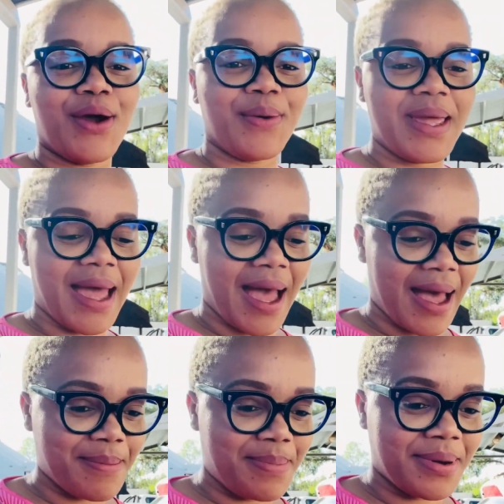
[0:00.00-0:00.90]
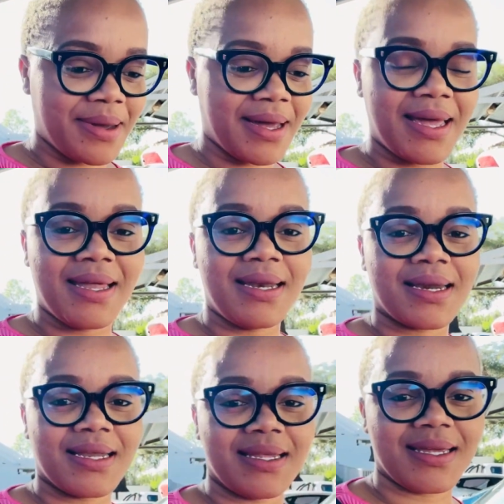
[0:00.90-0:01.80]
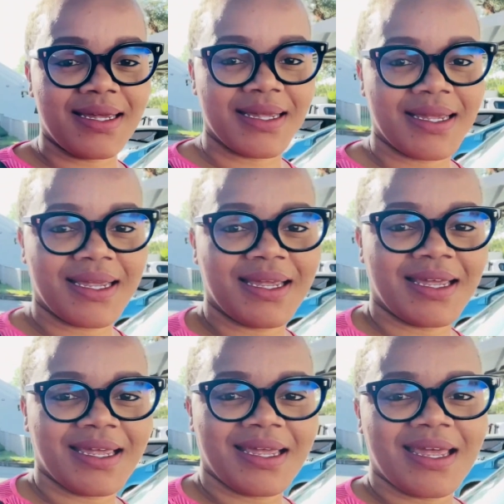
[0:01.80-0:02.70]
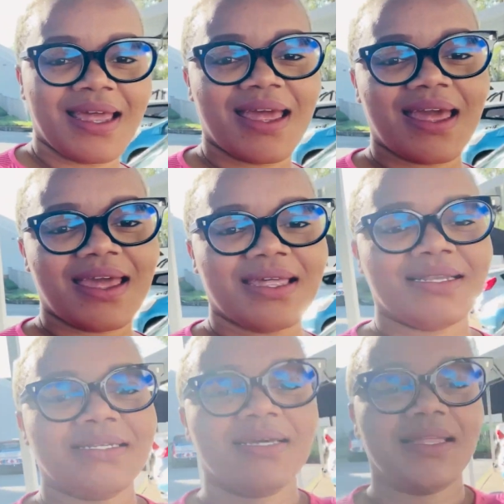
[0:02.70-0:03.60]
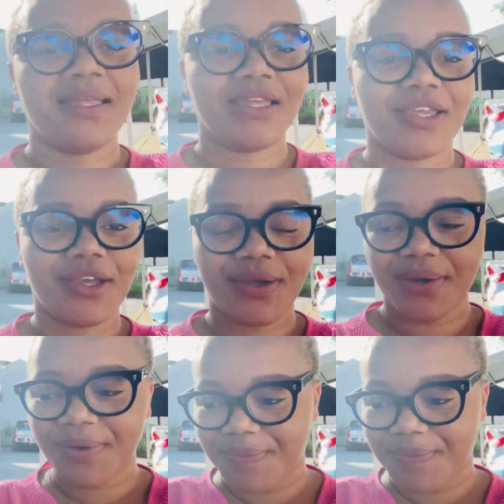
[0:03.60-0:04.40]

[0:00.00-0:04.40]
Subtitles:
We are up and ready, and thank you.